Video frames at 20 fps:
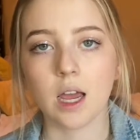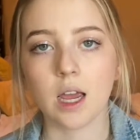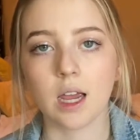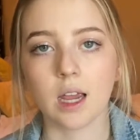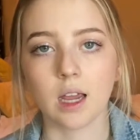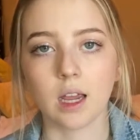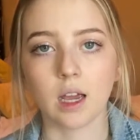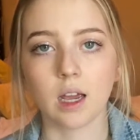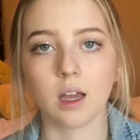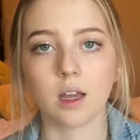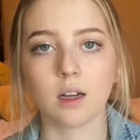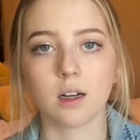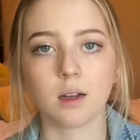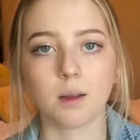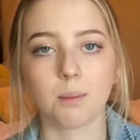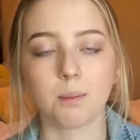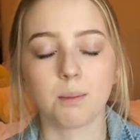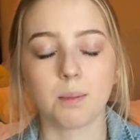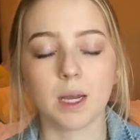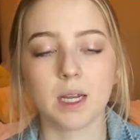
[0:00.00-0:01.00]

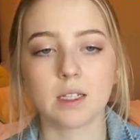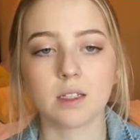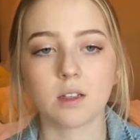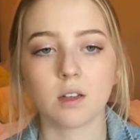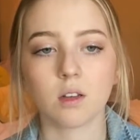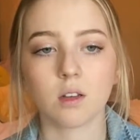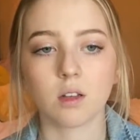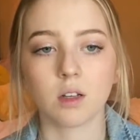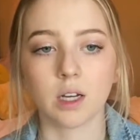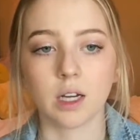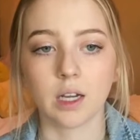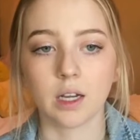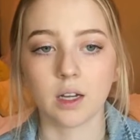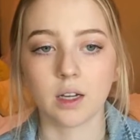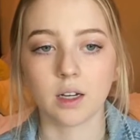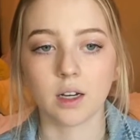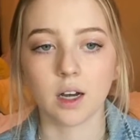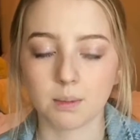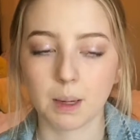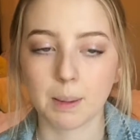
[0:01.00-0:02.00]
And basically,
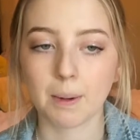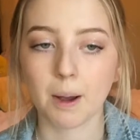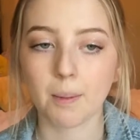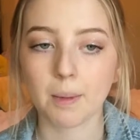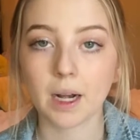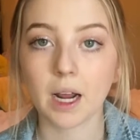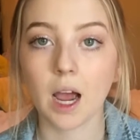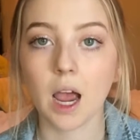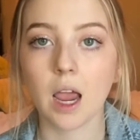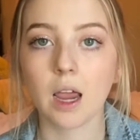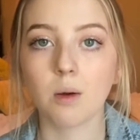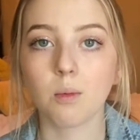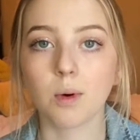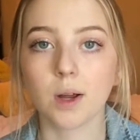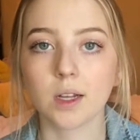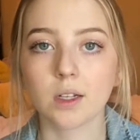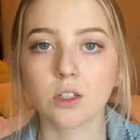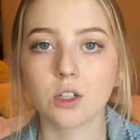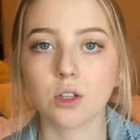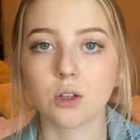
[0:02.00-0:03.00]
my mom and I
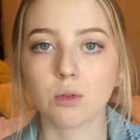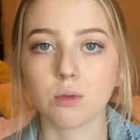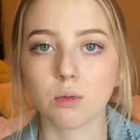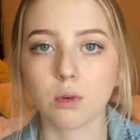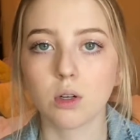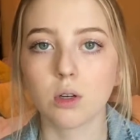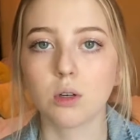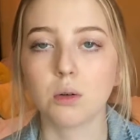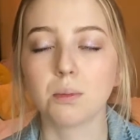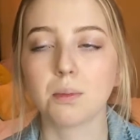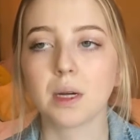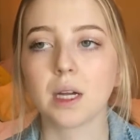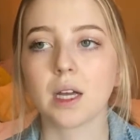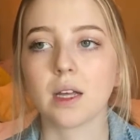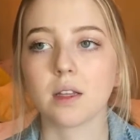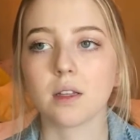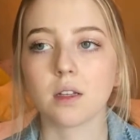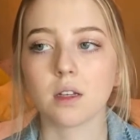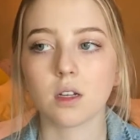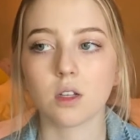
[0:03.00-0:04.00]
went into the room,
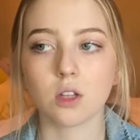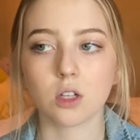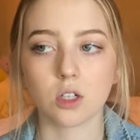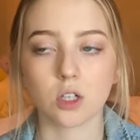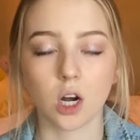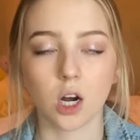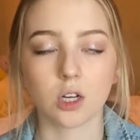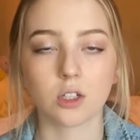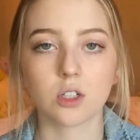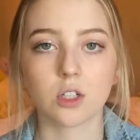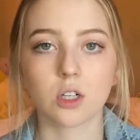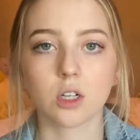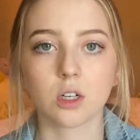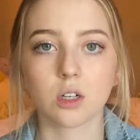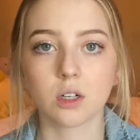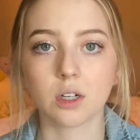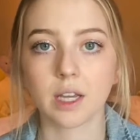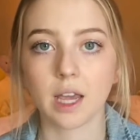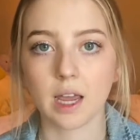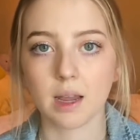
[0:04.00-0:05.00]
and the
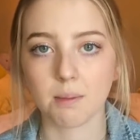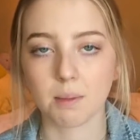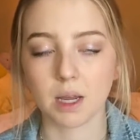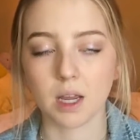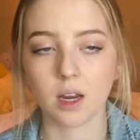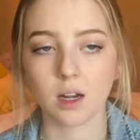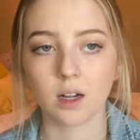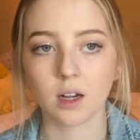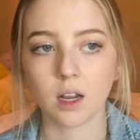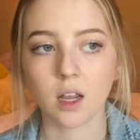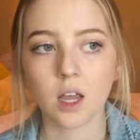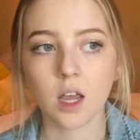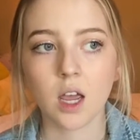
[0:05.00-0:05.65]
doctor came in,